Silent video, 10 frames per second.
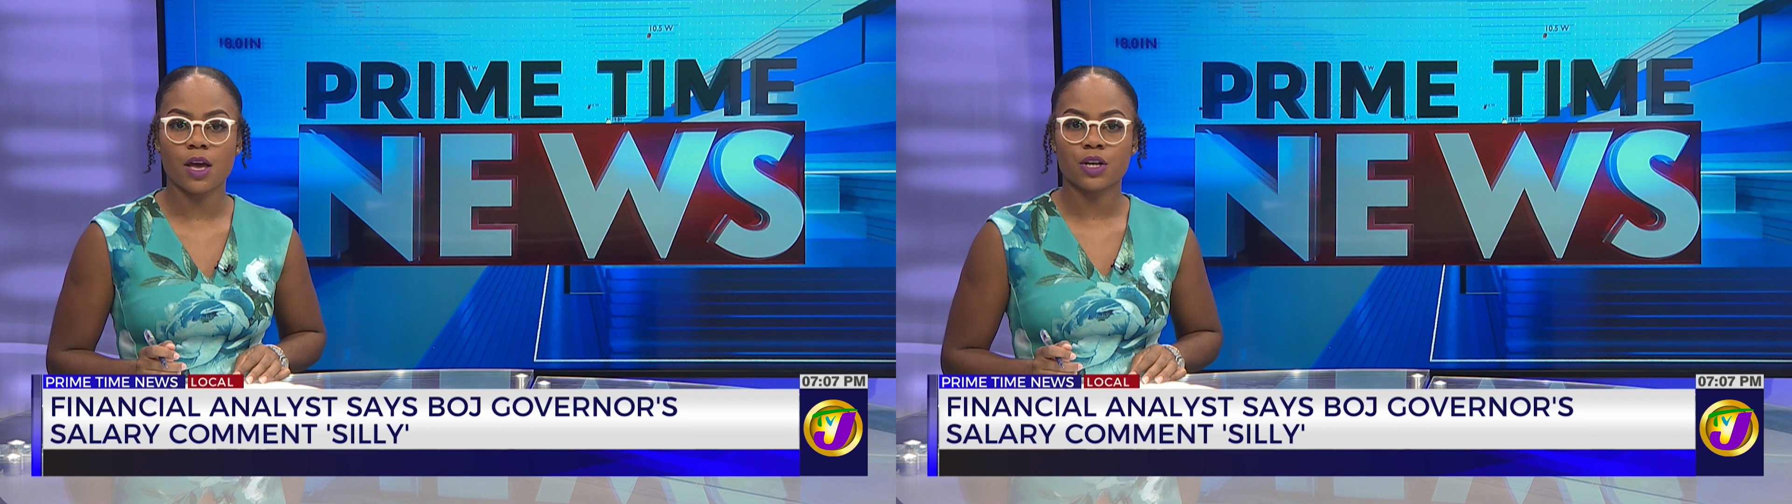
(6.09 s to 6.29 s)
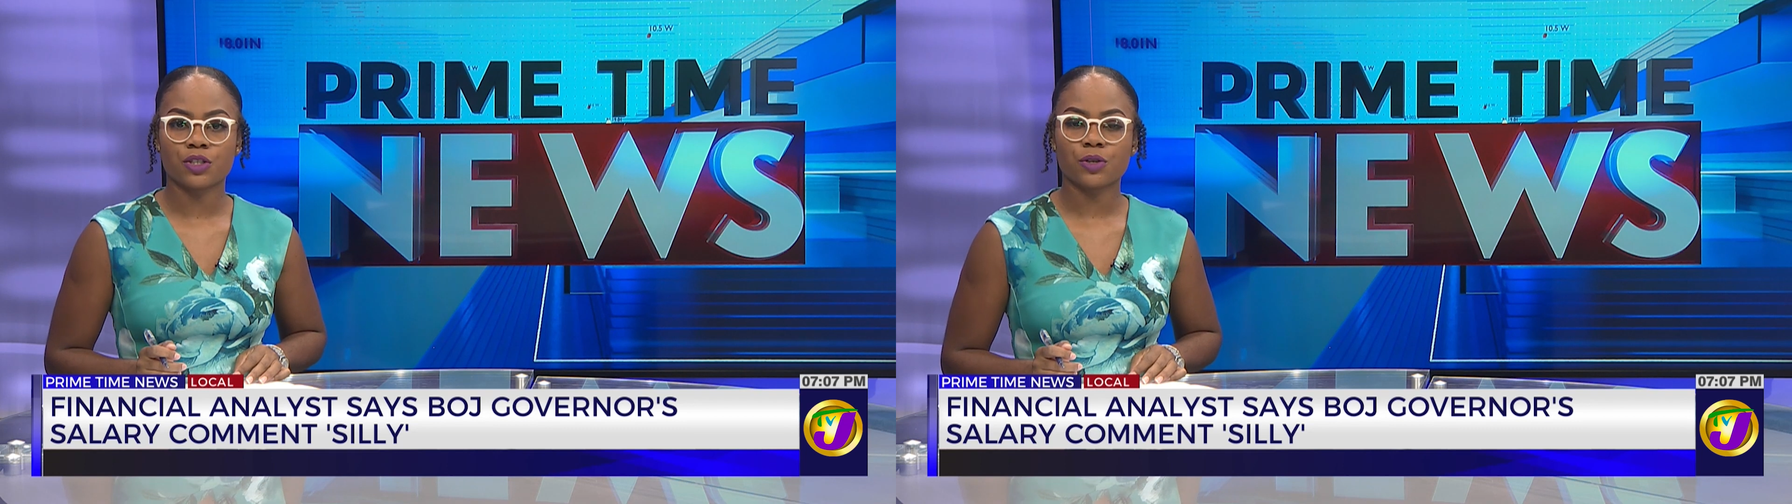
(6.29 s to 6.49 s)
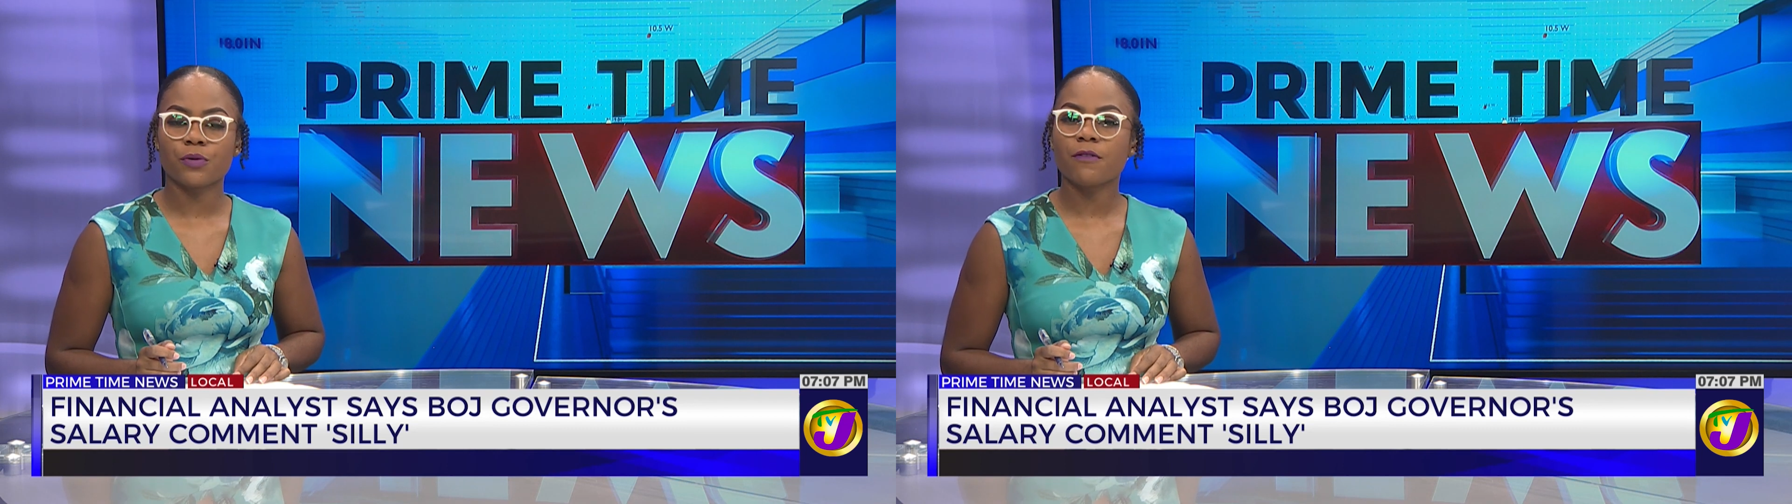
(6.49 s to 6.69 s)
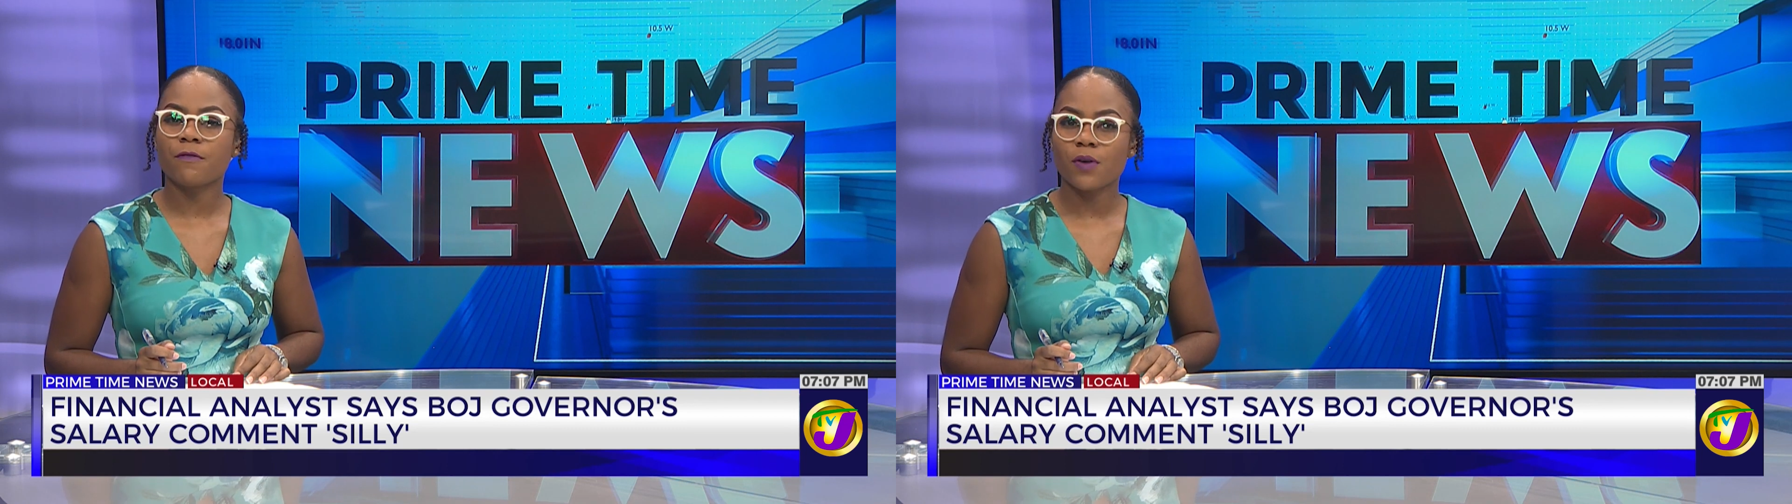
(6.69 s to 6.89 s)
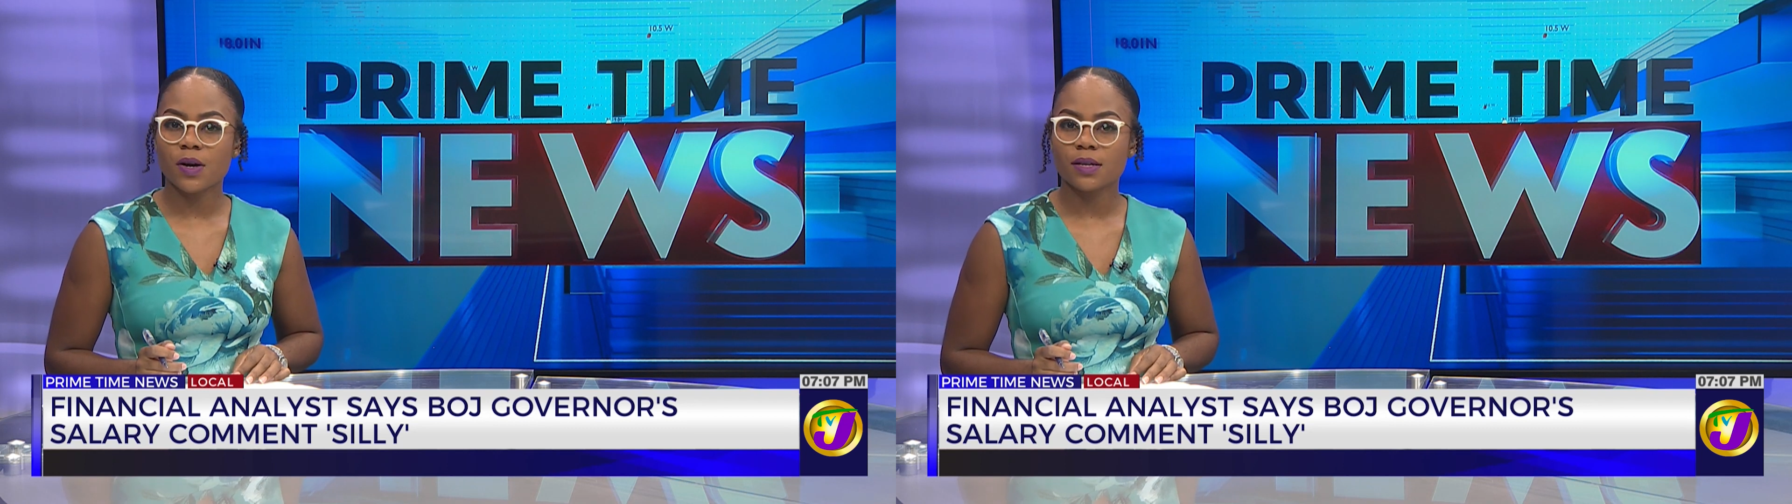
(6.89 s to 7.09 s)
should
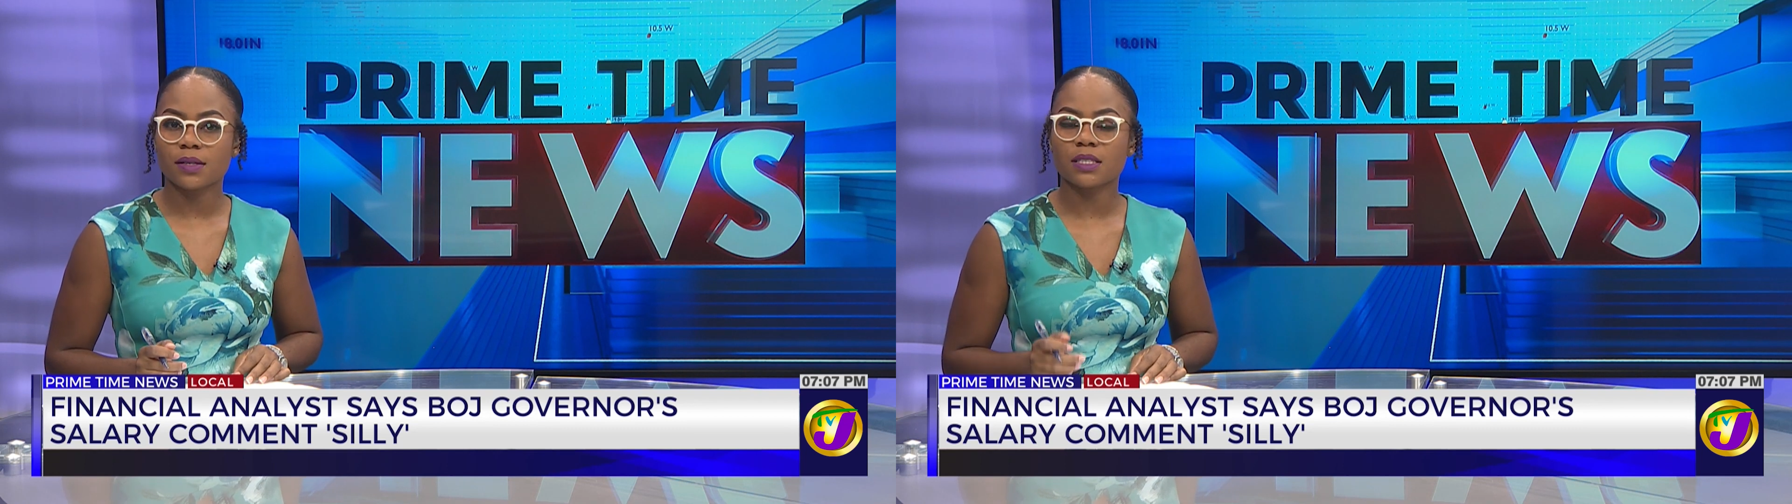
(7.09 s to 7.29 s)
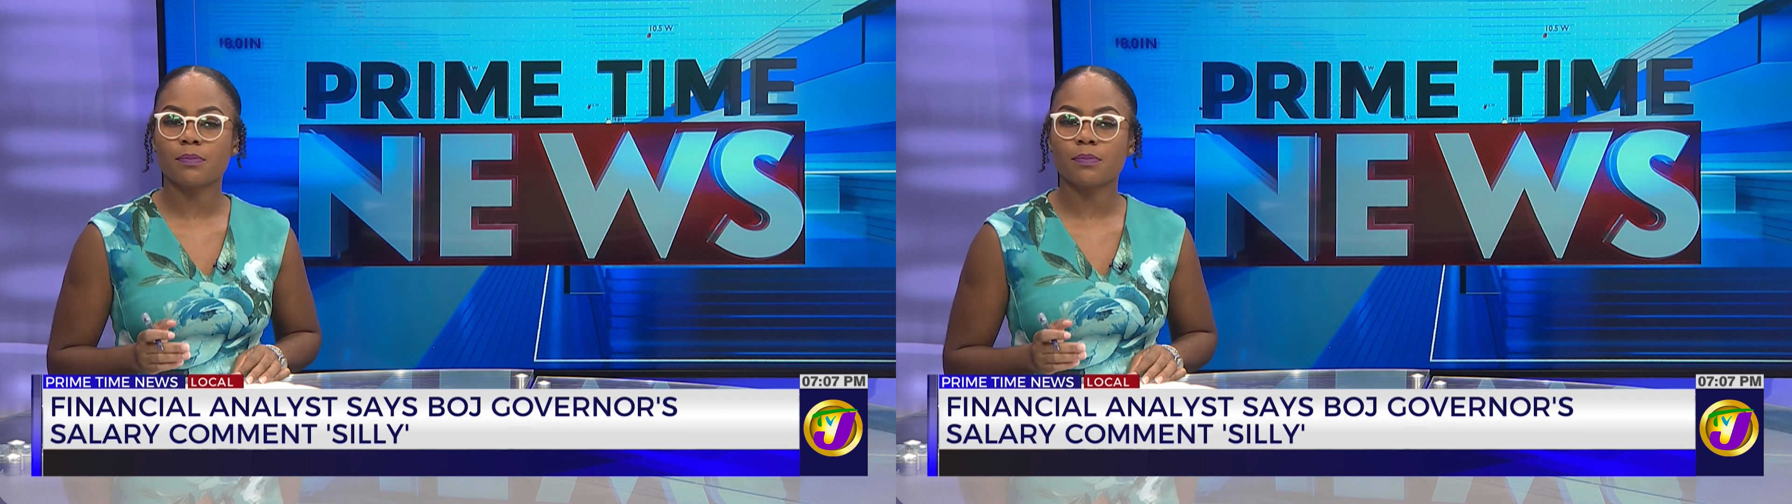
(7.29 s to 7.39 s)
refocus his